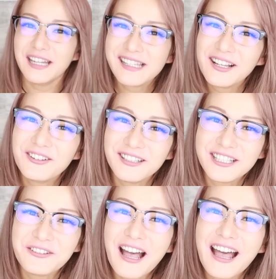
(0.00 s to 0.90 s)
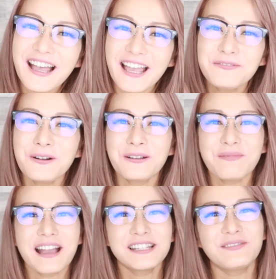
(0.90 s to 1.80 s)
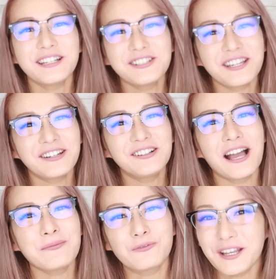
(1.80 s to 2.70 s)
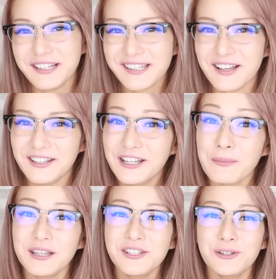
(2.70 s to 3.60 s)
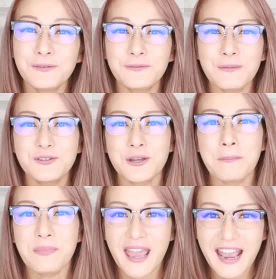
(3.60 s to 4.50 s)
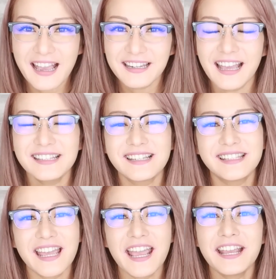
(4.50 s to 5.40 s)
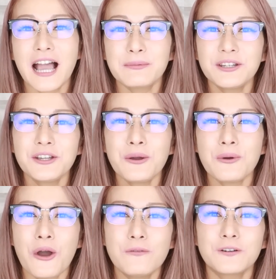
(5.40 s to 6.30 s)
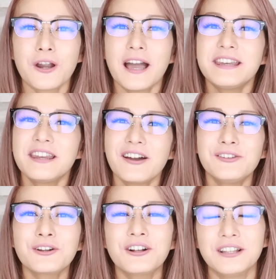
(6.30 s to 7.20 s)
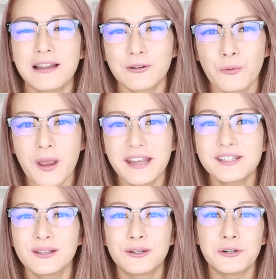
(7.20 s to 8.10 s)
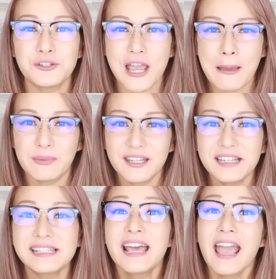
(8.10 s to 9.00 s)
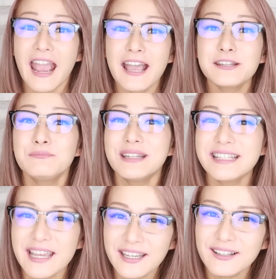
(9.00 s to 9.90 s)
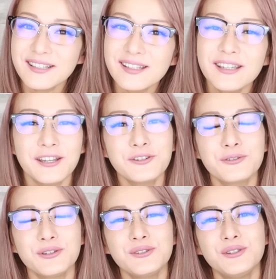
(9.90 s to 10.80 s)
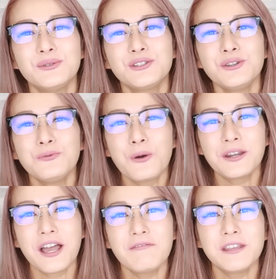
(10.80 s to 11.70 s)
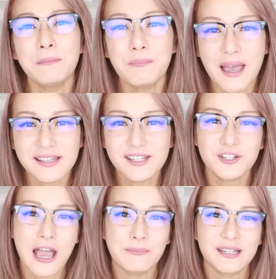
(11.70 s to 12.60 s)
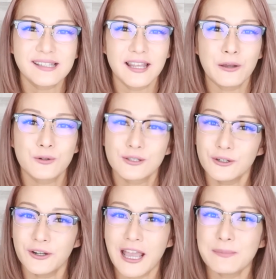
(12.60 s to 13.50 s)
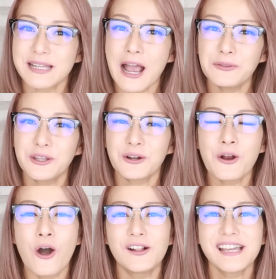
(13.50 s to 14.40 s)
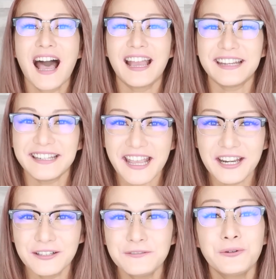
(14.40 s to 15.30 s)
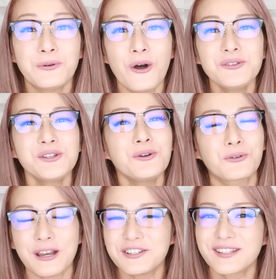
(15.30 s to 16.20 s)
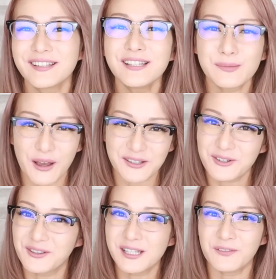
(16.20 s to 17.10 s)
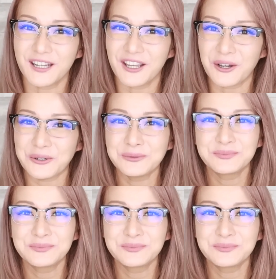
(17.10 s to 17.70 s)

Minasan konnichiwa and welcome back to my channel. I'm Reina Scully coming to you from Japan, and today I'm going to go over another clever way to learn Japanese and meticulously introduce you to one of the best Japanese language learning apps out there called HiNative, who also graciously sponsored this video.